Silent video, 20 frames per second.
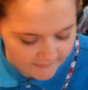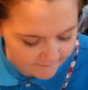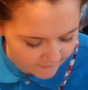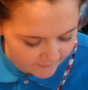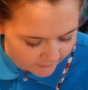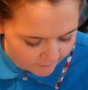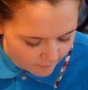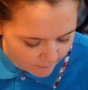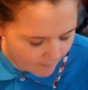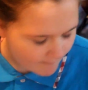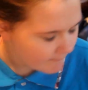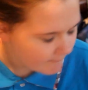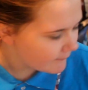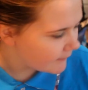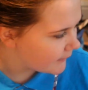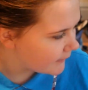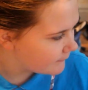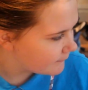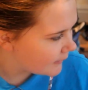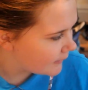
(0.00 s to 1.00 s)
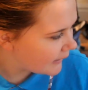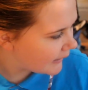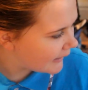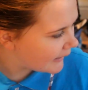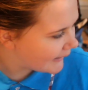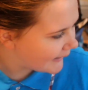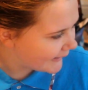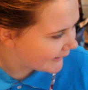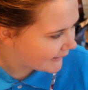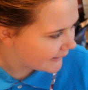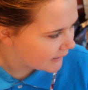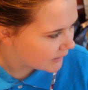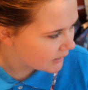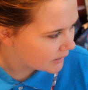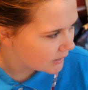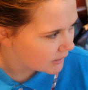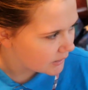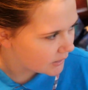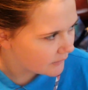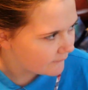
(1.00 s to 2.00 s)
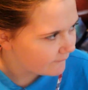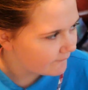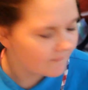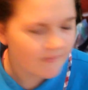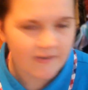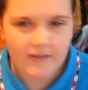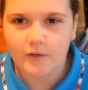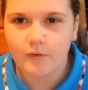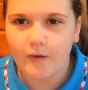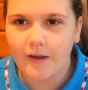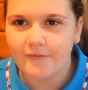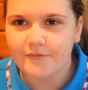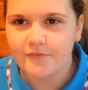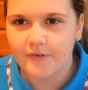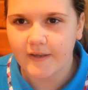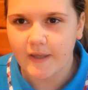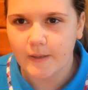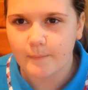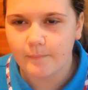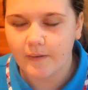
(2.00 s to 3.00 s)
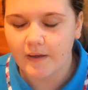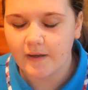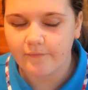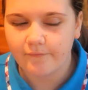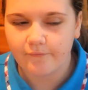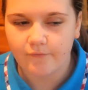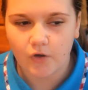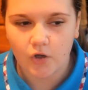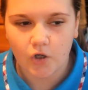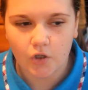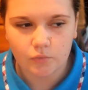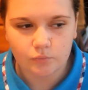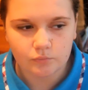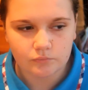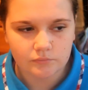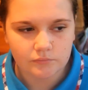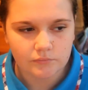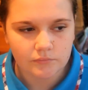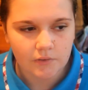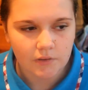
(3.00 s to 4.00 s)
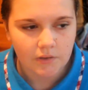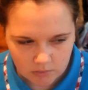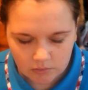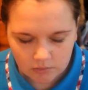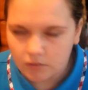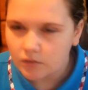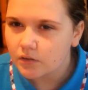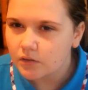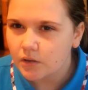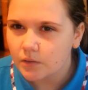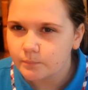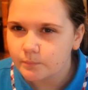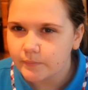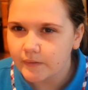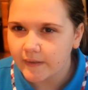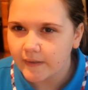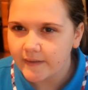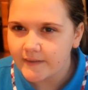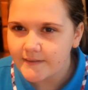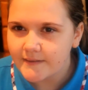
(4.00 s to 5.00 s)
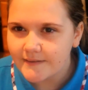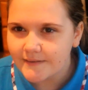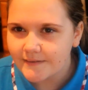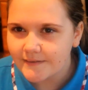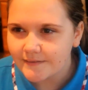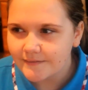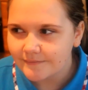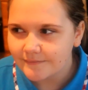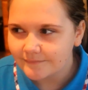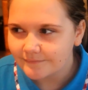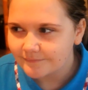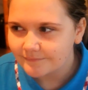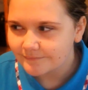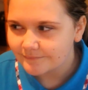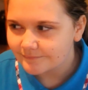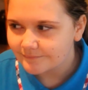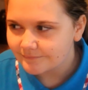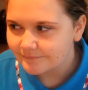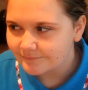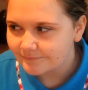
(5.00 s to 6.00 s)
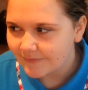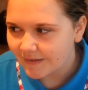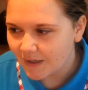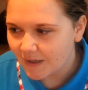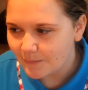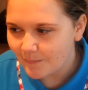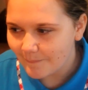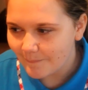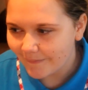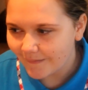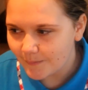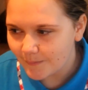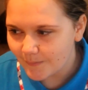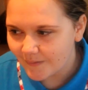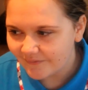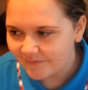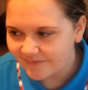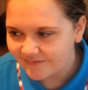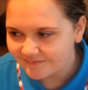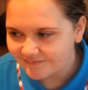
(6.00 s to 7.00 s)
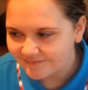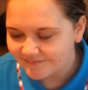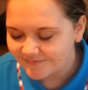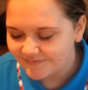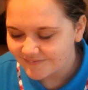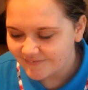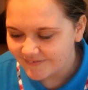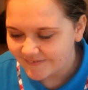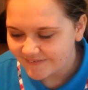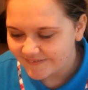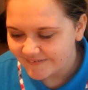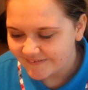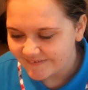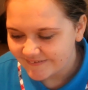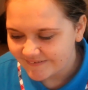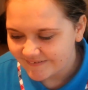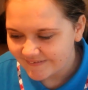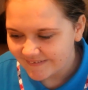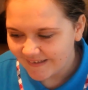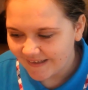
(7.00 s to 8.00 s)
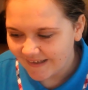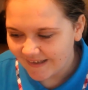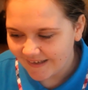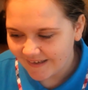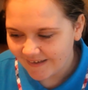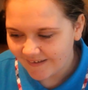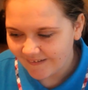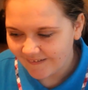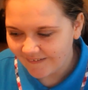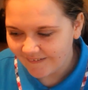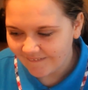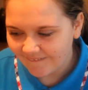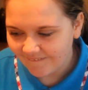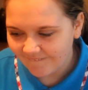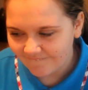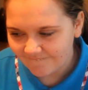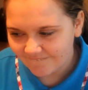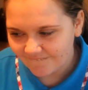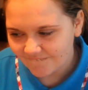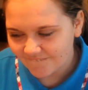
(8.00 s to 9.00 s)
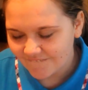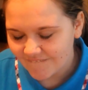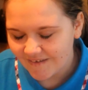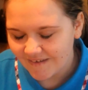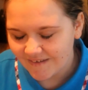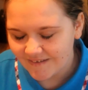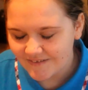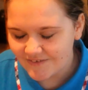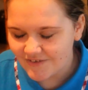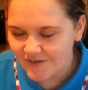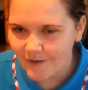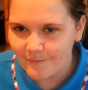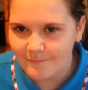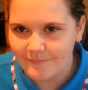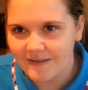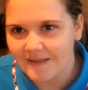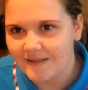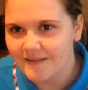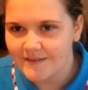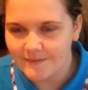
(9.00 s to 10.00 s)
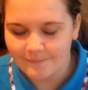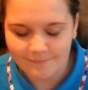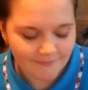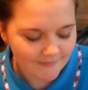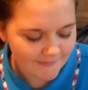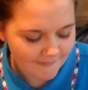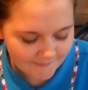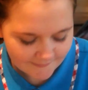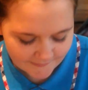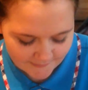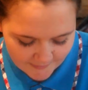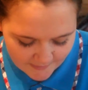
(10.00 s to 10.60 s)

If you remember my video after I came back from place, can't remember the name of, Germany somewhere,